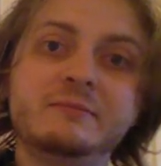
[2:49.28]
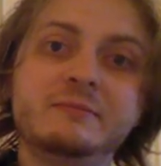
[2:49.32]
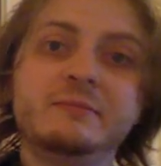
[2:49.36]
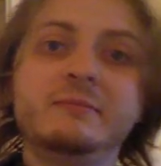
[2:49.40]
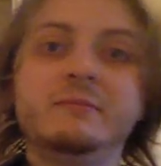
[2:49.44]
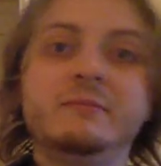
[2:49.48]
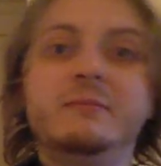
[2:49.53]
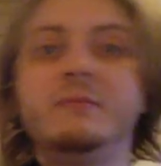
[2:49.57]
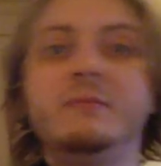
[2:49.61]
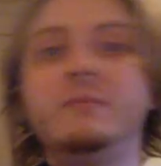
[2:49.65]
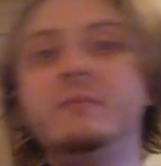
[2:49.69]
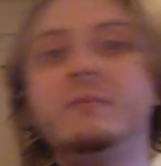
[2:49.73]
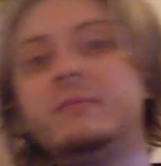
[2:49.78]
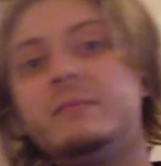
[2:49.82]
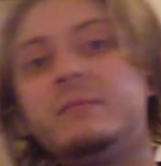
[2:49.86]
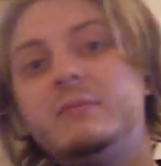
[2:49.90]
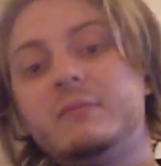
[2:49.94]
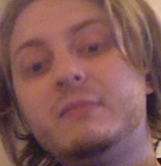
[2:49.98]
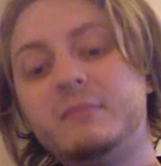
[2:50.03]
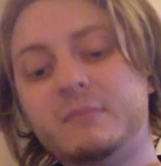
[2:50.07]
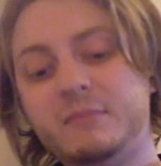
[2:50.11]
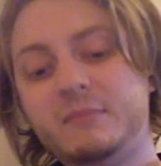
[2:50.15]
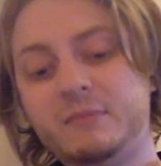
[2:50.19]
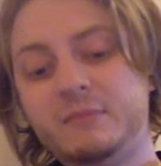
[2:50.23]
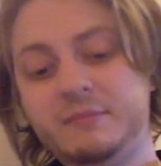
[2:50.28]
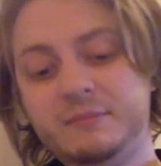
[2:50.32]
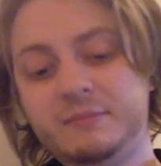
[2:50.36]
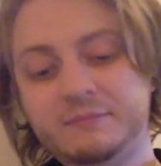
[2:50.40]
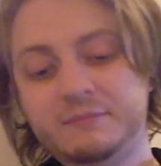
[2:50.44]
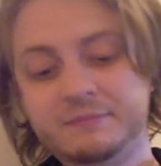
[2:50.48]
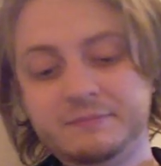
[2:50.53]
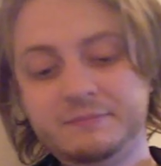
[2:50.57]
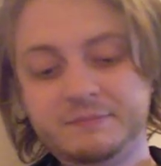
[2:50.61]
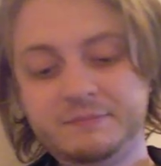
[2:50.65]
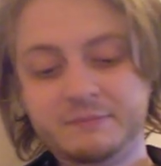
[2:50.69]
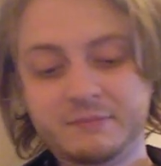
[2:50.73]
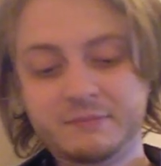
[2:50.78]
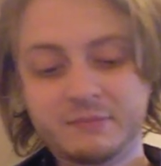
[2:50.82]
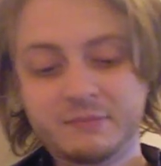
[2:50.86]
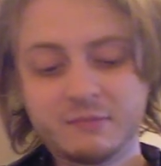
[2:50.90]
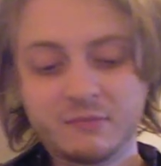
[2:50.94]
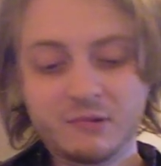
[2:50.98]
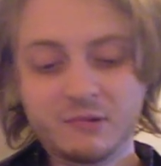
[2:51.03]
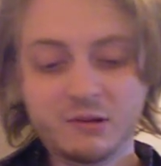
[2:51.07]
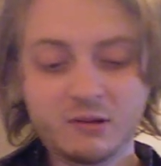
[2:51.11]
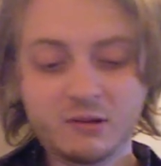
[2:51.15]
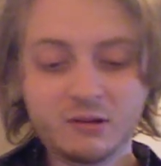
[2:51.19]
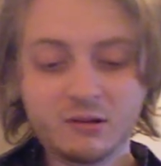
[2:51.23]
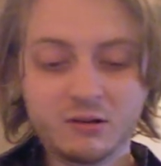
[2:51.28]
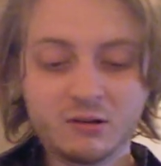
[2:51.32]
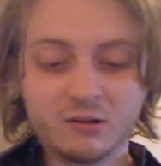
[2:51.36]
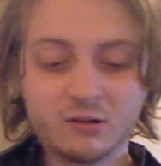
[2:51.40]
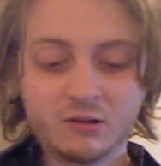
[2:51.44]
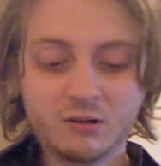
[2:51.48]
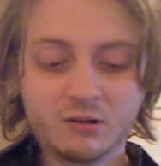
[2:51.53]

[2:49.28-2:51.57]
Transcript: (silence)